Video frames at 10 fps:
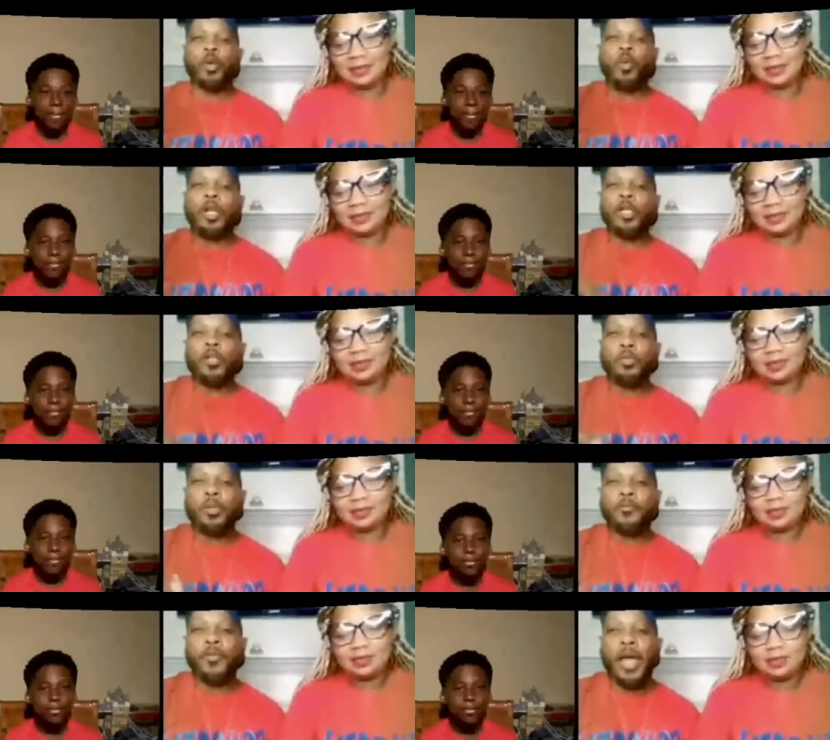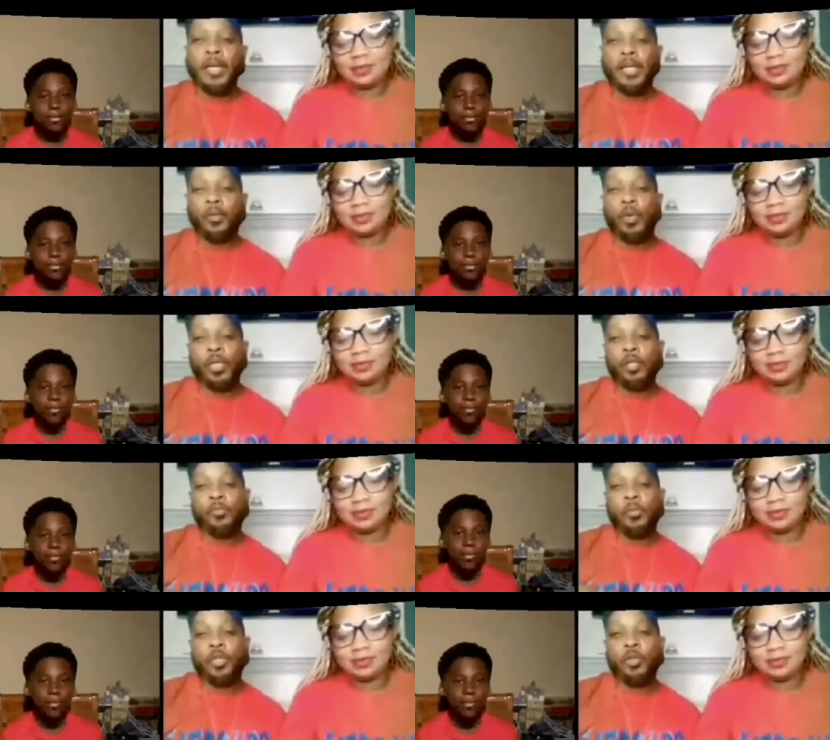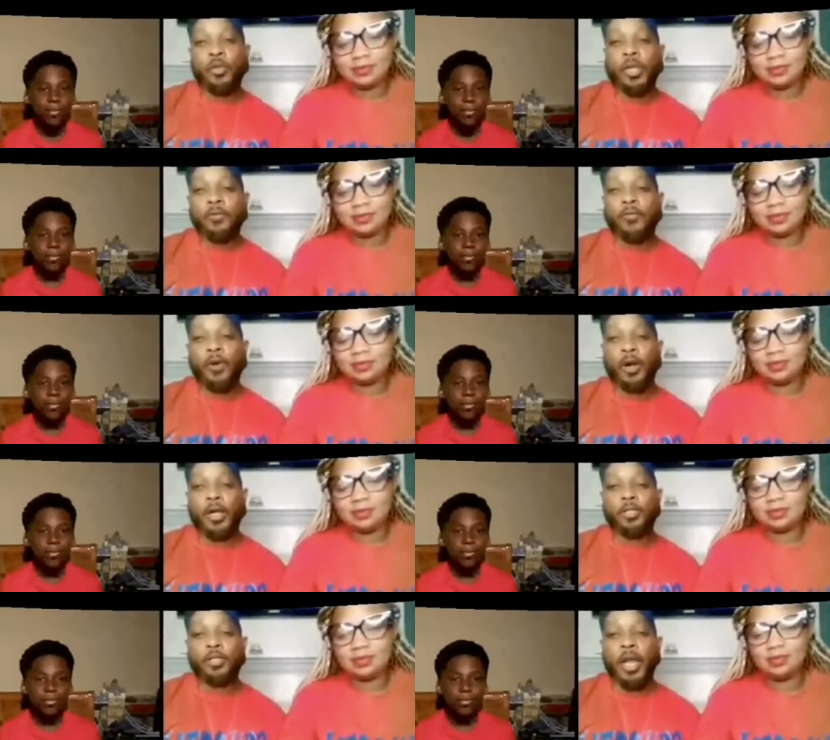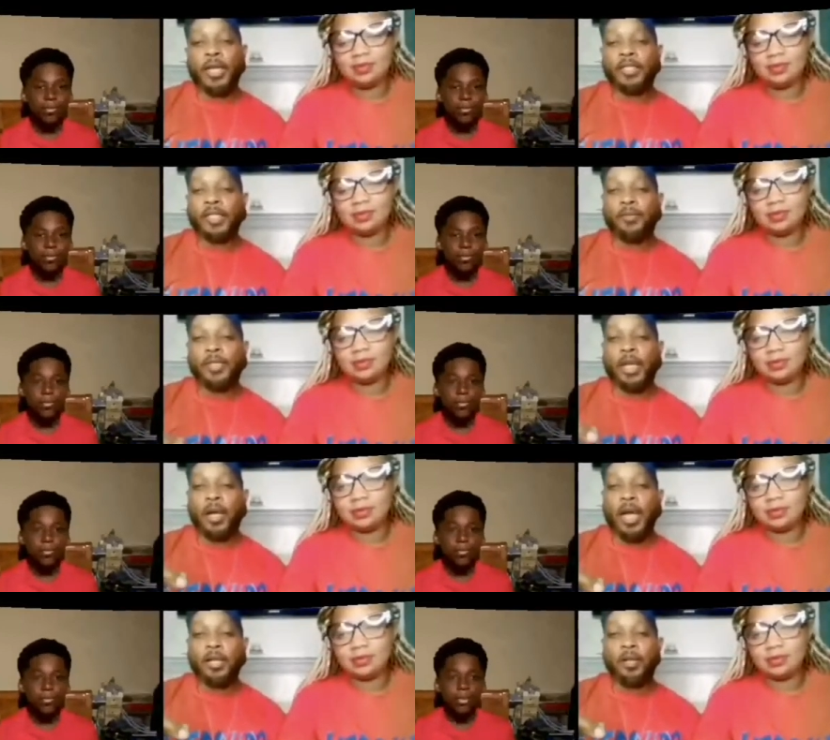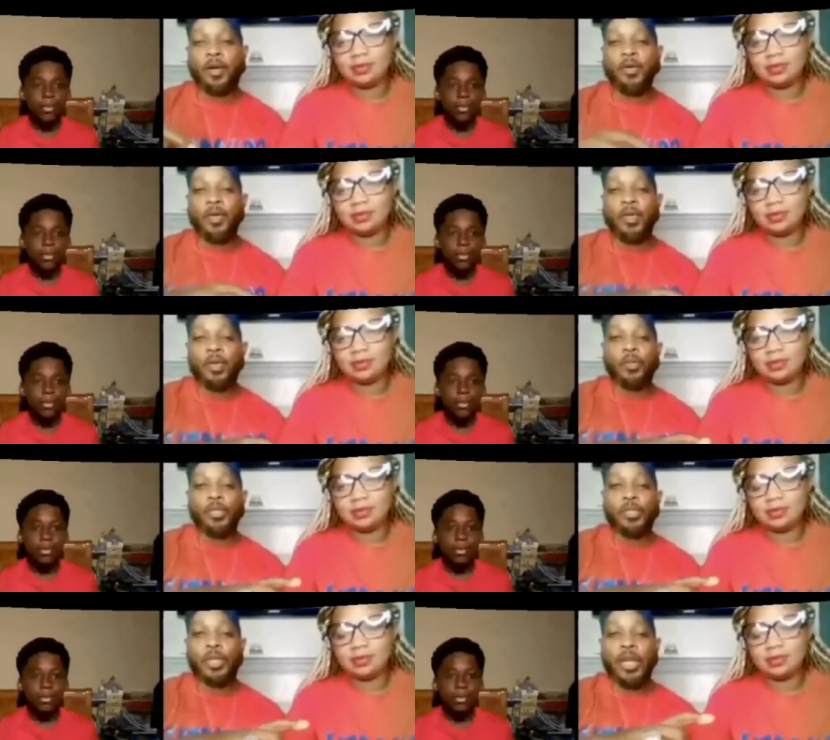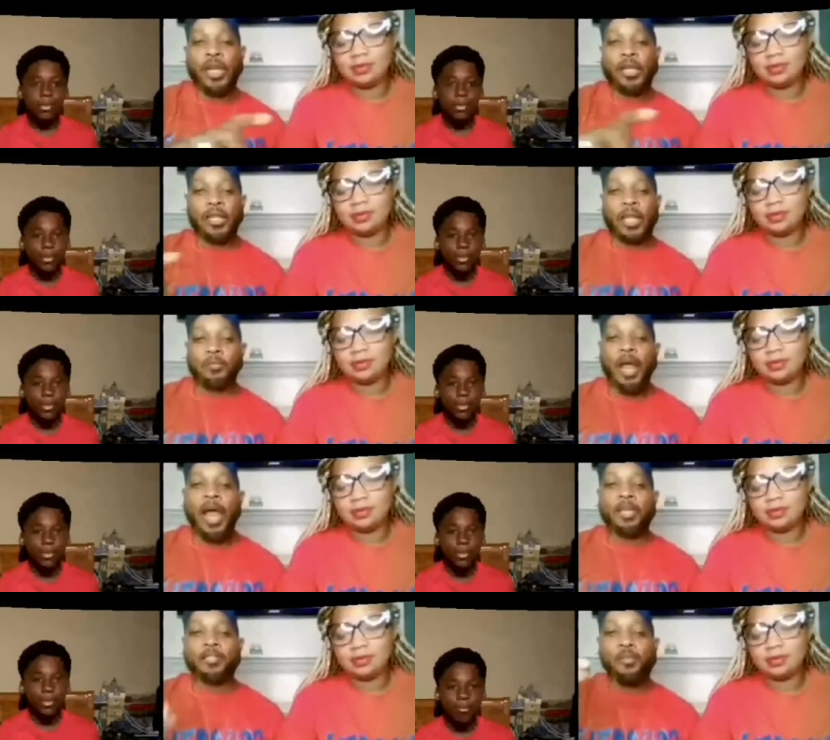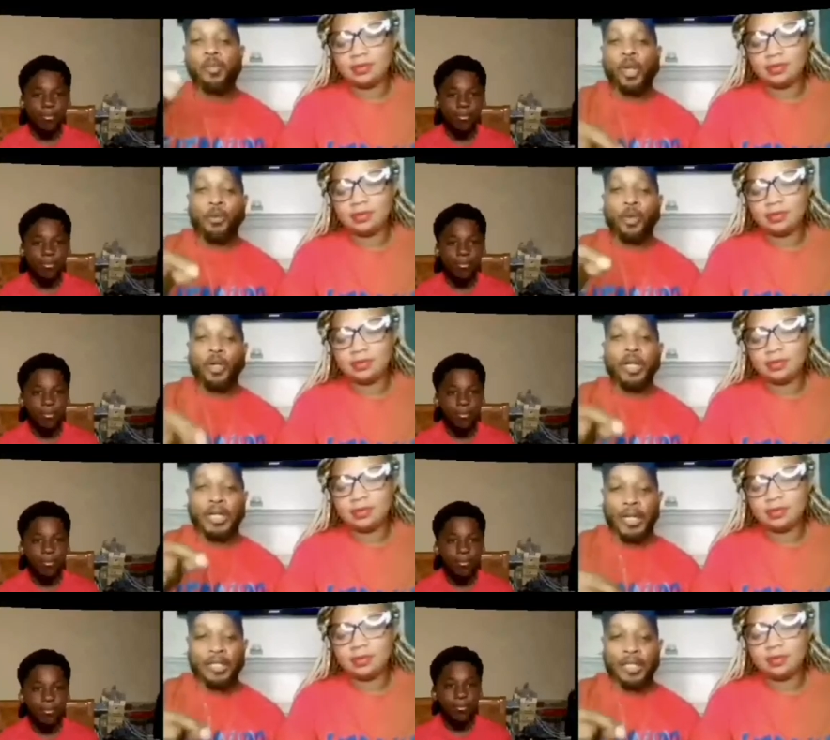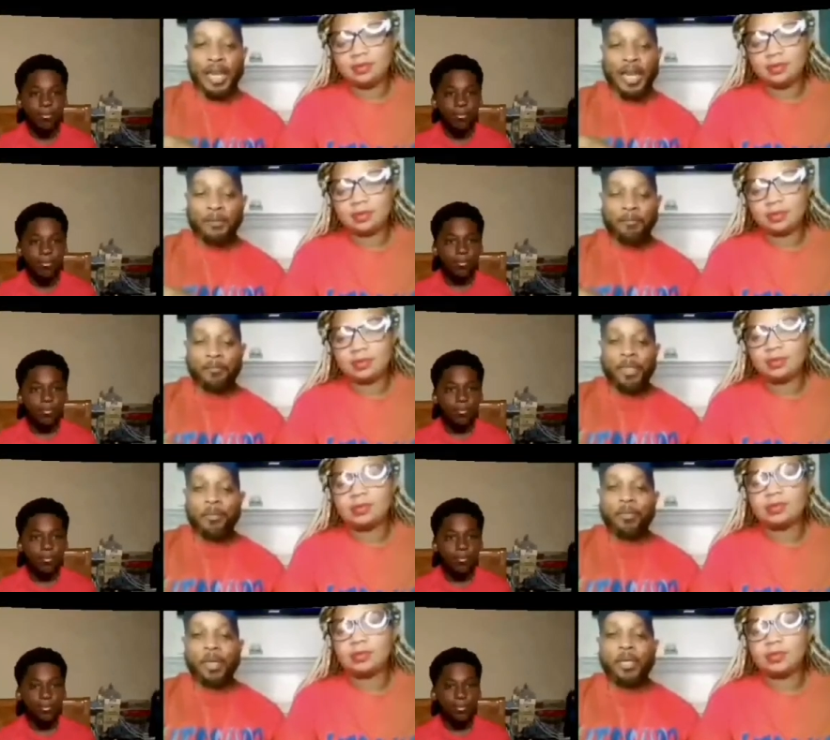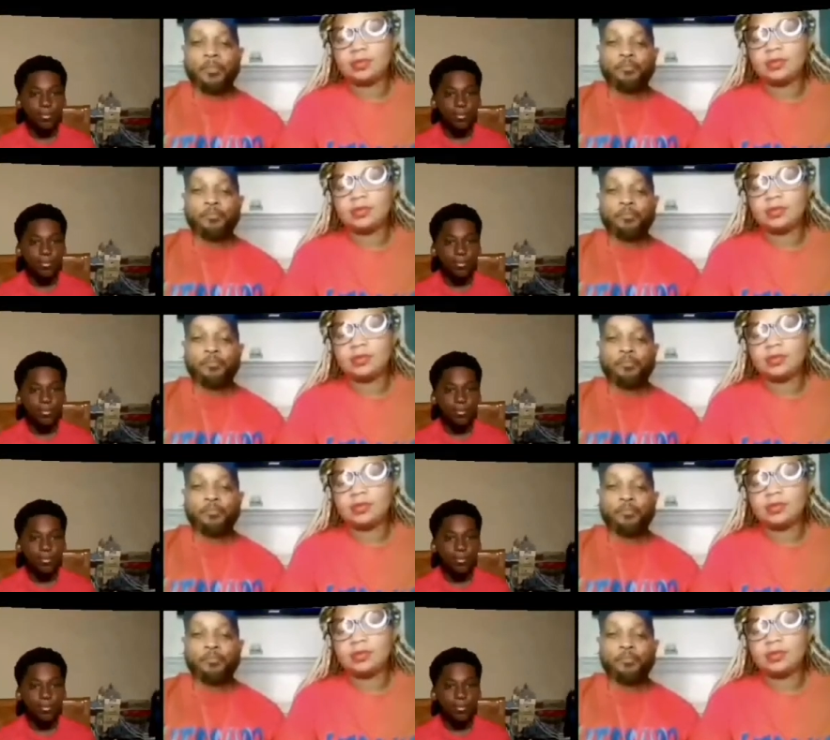Speaker 1: what have you been finding? What have you been doing as far as your activities? Now, I know we see a lot of things behind you, but and we're going to get to that. But